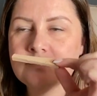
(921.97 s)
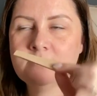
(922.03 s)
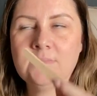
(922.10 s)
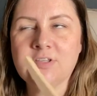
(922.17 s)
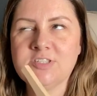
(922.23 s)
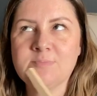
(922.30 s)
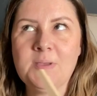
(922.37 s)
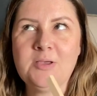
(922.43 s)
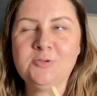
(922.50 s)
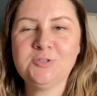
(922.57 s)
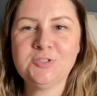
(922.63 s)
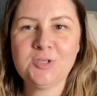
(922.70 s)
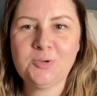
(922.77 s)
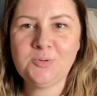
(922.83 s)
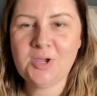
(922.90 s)
That
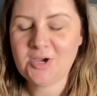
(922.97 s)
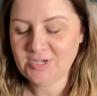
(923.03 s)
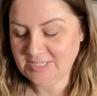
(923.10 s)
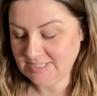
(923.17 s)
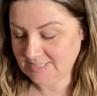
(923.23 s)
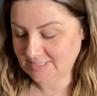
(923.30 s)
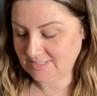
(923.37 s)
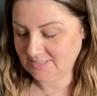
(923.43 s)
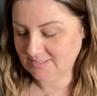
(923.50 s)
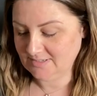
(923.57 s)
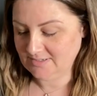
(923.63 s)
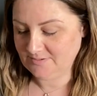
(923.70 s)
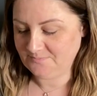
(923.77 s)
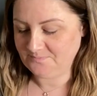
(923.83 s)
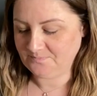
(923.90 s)
smells so nice.
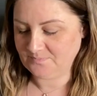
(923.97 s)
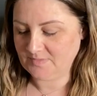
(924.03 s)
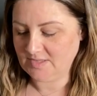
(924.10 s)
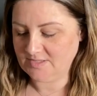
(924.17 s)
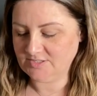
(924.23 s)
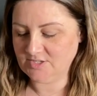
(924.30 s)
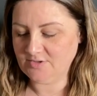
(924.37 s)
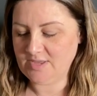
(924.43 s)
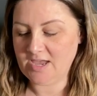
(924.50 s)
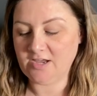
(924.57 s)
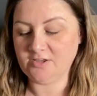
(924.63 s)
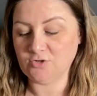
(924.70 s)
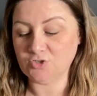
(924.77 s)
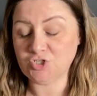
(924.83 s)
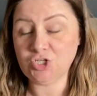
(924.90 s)
So yeah, I
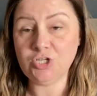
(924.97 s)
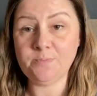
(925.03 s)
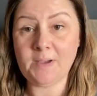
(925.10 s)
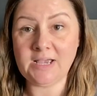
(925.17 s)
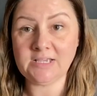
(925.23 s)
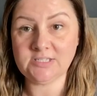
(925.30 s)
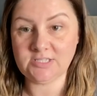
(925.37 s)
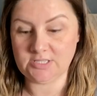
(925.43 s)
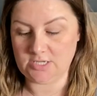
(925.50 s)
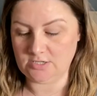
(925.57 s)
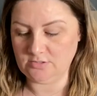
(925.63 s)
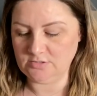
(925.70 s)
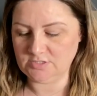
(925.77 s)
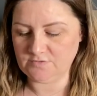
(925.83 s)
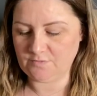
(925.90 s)
got two packs of
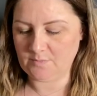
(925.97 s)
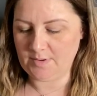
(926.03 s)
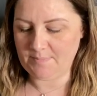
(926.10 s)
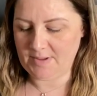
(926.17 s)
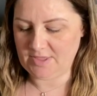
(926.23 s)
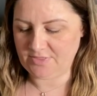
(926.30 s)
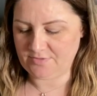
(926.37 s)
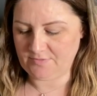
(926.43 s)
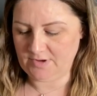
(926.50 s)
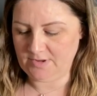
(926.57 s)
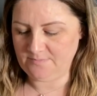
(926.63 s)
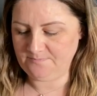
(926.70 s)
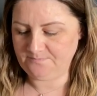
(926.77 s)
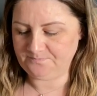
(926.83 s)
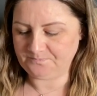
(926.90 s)
those for my
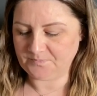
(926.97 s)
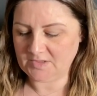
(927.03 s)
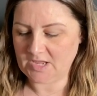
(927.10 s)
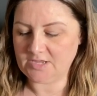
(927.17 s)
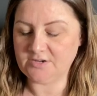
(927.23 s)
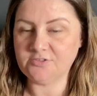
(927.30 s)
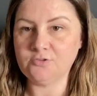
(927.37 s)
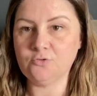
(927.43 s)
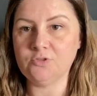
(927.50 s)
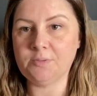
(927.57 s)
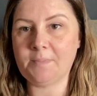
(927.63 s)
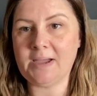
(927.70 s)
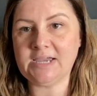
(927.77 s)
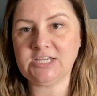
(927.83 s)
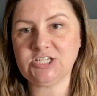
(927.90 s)
bathroom and I thought the
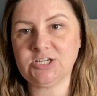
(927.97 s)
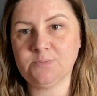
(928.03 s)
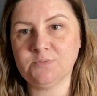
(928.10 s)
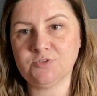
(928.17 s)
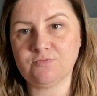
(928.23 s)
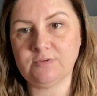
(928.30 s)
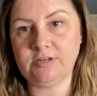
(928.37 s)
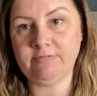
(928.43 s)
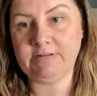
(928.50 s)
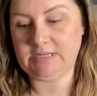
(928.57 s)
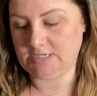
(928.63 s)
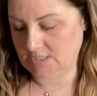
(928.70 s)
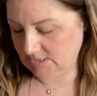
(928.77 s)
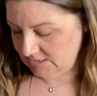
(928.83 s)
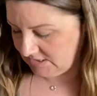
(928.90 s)
packaging was really,
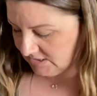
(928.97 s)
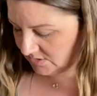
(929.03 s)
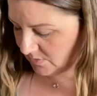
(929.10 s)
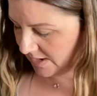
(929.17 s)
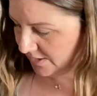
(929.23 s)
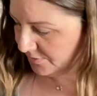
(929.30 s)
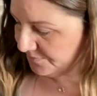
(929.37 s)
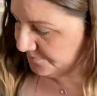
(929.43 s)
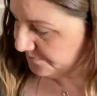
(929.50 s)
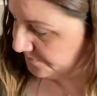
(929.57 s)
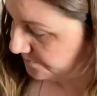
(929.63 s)
really nice as well.